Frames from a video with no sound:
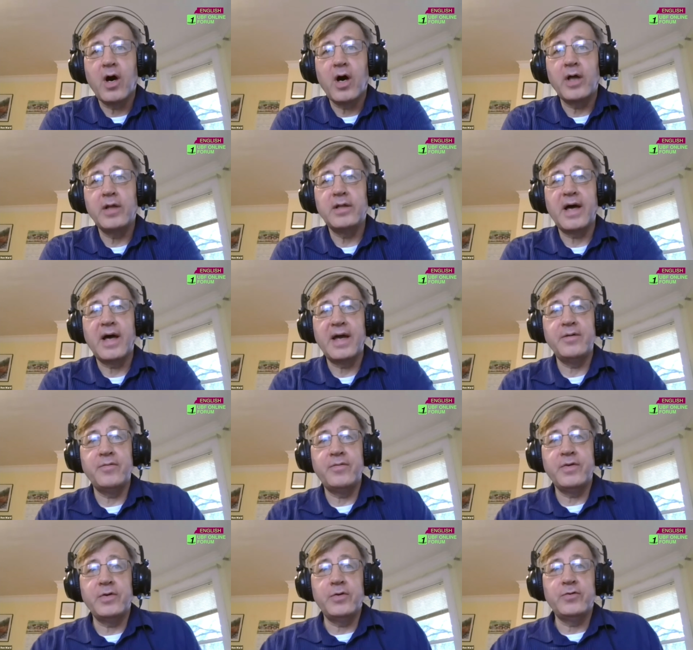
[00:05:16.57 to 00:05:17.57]
online
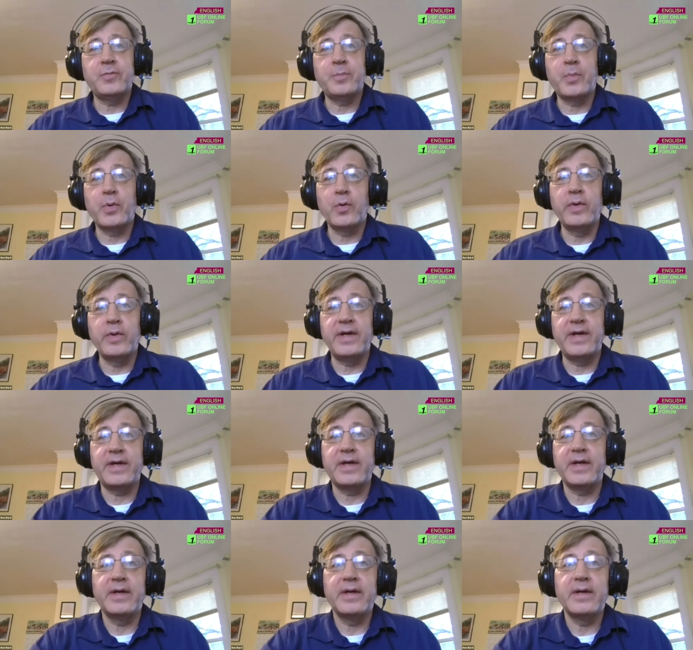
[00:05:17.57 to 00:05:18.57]
views per
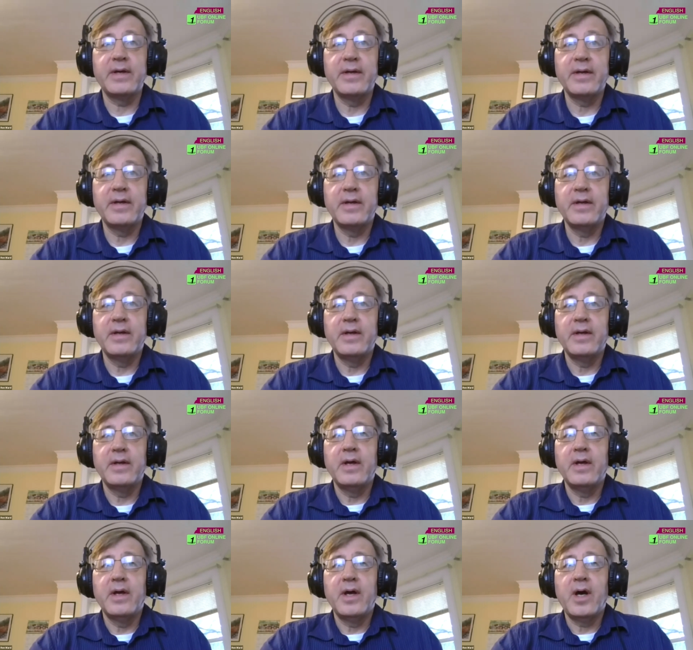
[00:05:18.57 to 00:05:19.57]
week.
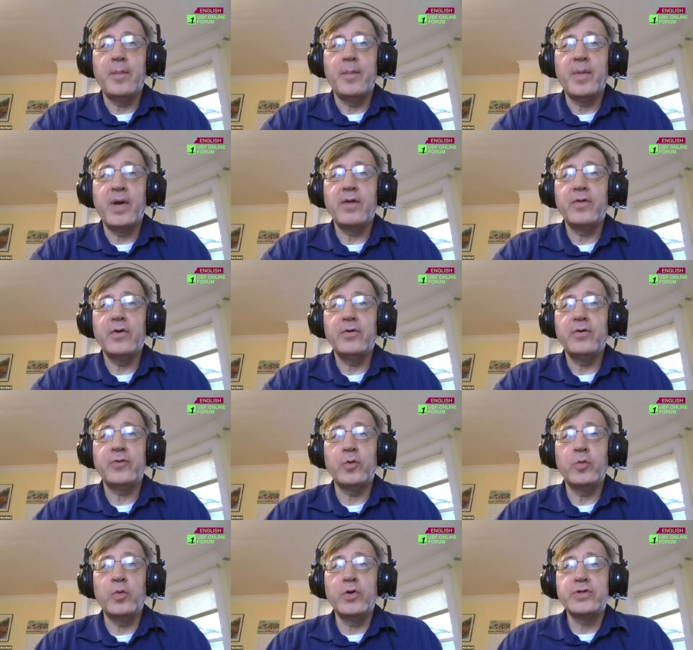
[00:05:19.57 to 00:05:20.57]
Among those
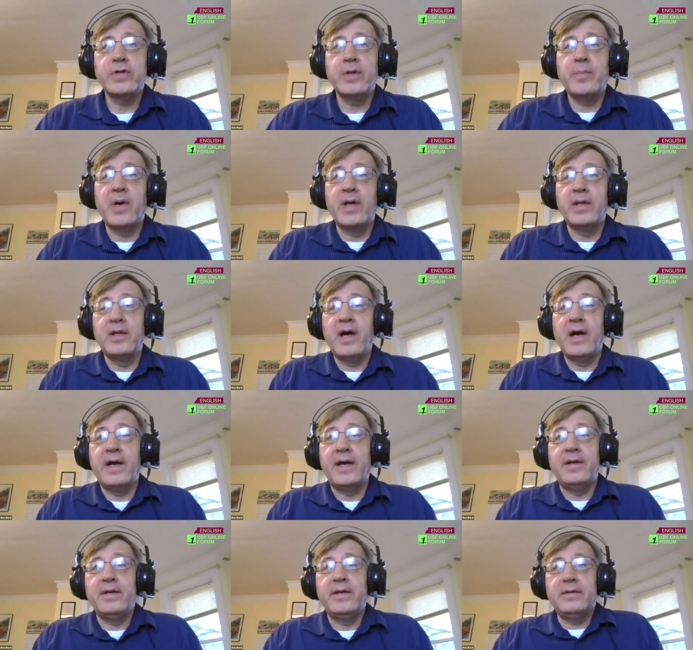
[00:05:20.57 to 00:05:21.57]
who worship
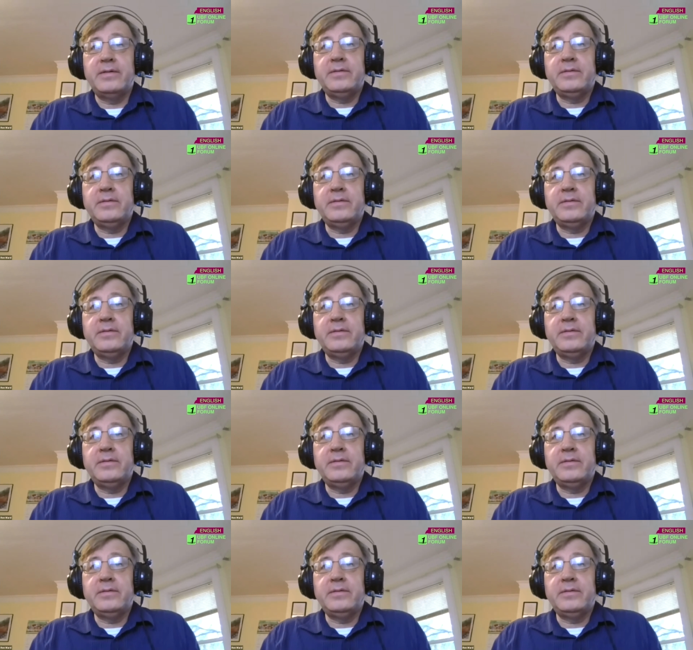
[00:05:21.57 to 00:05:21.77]
online